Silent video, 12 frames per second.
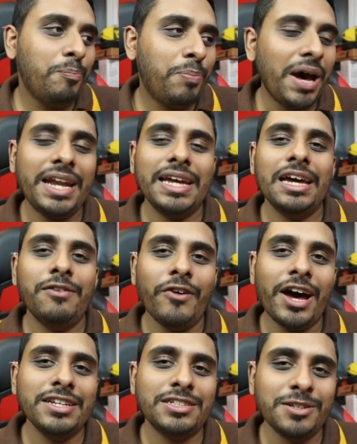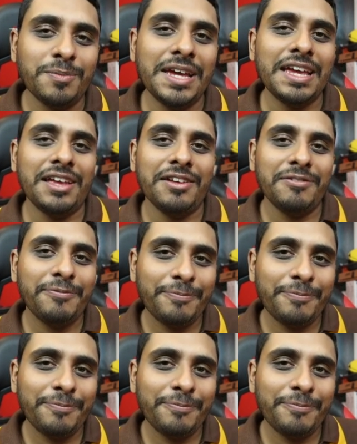banning advice to me.